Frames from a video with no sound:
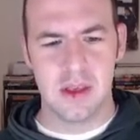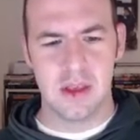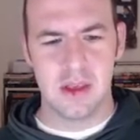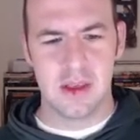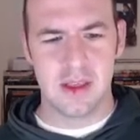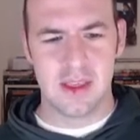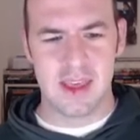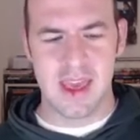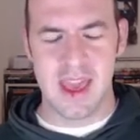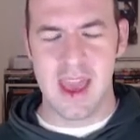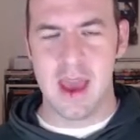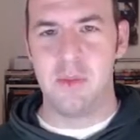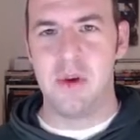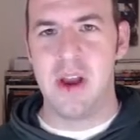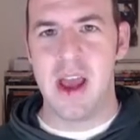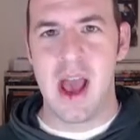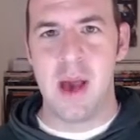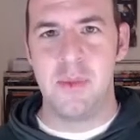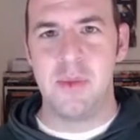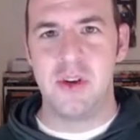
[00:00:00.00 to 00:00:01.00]
camera
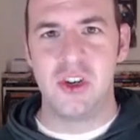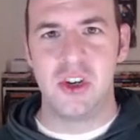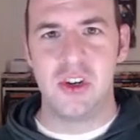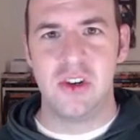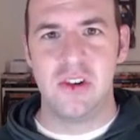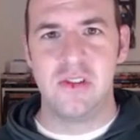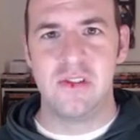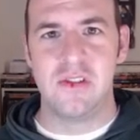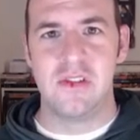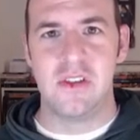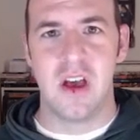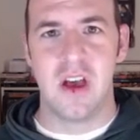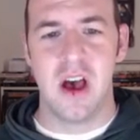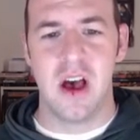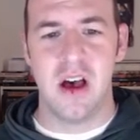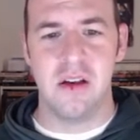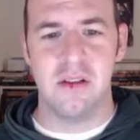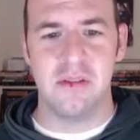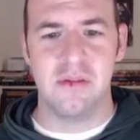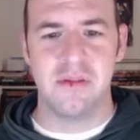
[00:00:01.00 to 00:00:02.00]
apertures
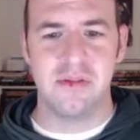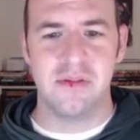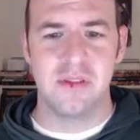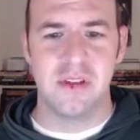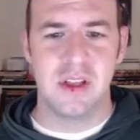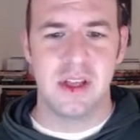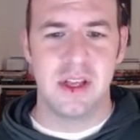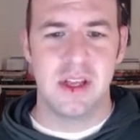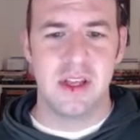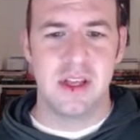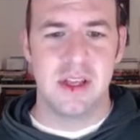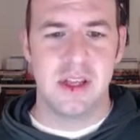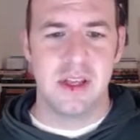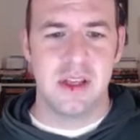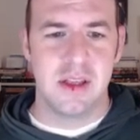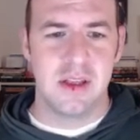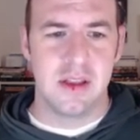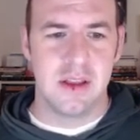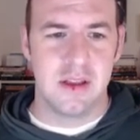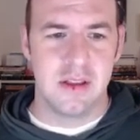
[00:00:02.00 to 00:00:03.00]
of
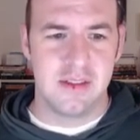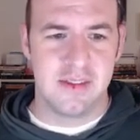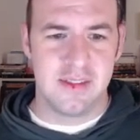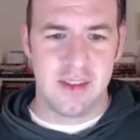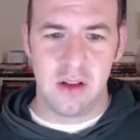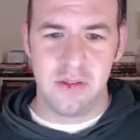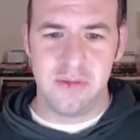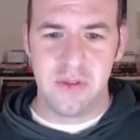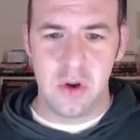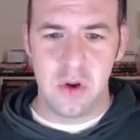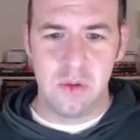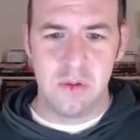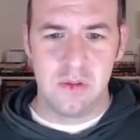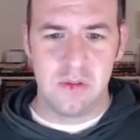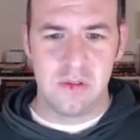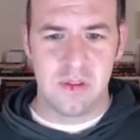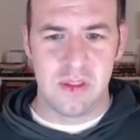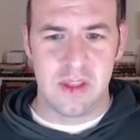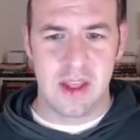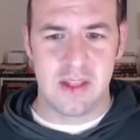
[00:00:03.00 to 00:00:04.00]
cell
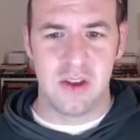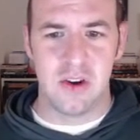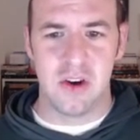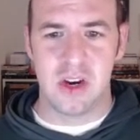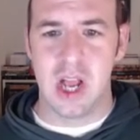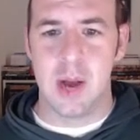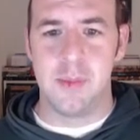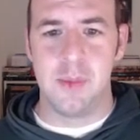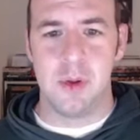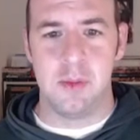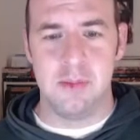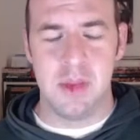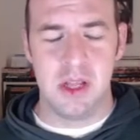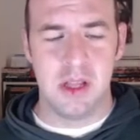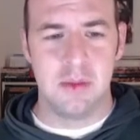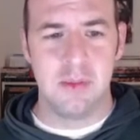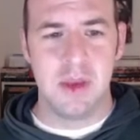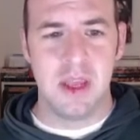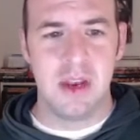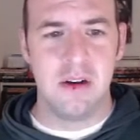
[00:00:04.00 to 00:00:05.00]
phones, that they're a couple
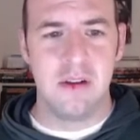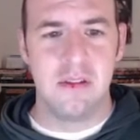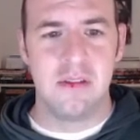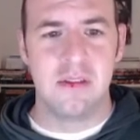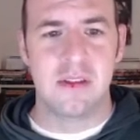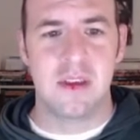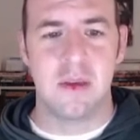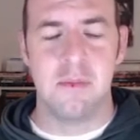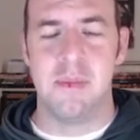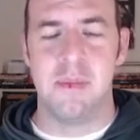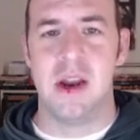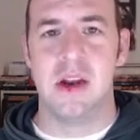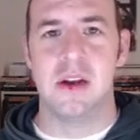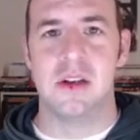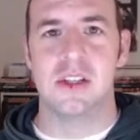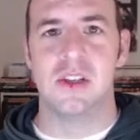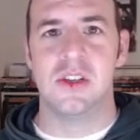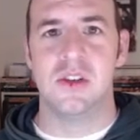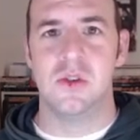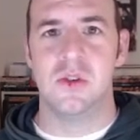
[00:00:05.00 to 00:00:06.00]
millimeters compared
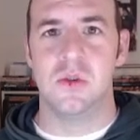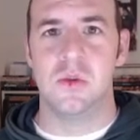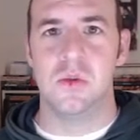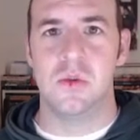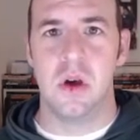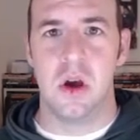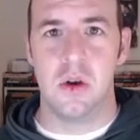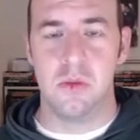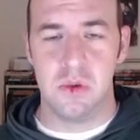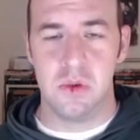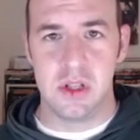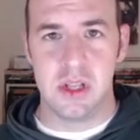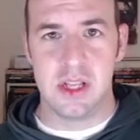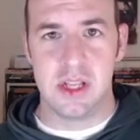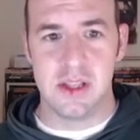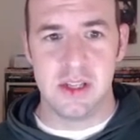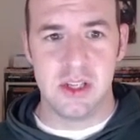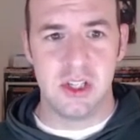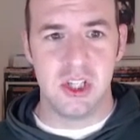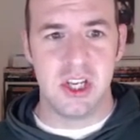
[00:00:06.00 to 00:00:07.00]
to a really
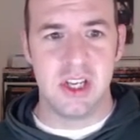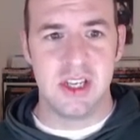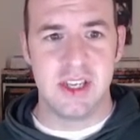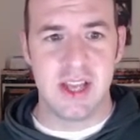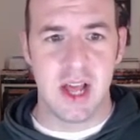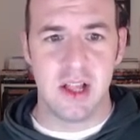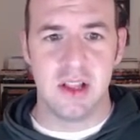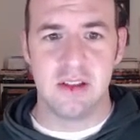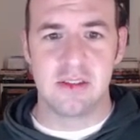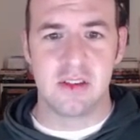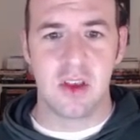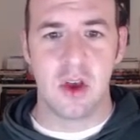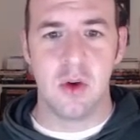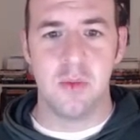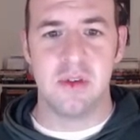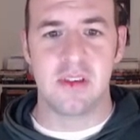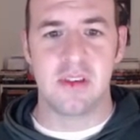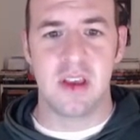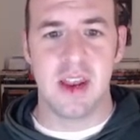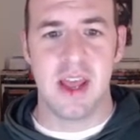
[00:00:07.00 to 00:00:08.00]
legit telescope
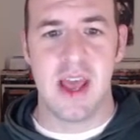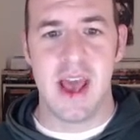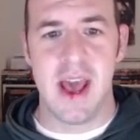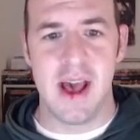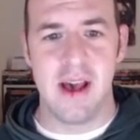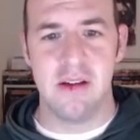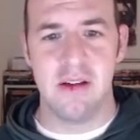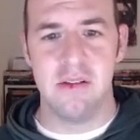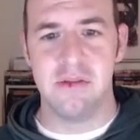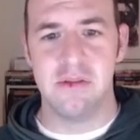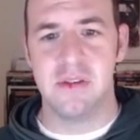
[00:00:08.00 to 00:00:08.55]
is going to have